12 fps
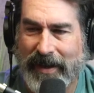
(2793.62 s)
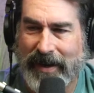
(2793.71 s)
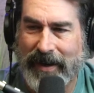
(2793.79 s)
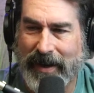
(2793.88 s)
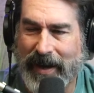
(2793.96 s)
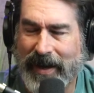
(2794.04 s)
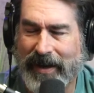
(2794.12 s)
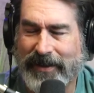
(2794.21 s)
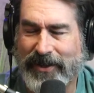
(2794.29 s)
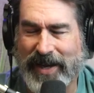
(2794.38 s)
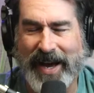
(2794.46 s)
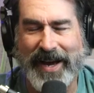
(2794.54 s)
Let it
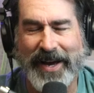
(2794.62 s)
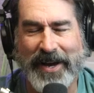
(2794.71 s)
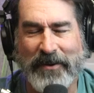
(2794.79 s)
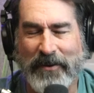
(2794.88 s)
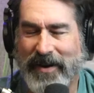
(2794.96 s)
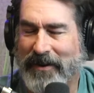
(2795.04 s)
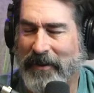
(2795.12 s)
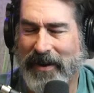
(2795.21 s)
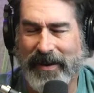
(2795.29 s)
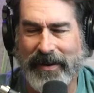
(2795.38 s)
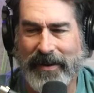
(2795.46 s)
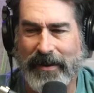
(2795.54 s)
shine so you can
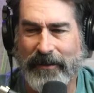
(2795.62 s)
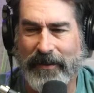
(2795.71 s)
read the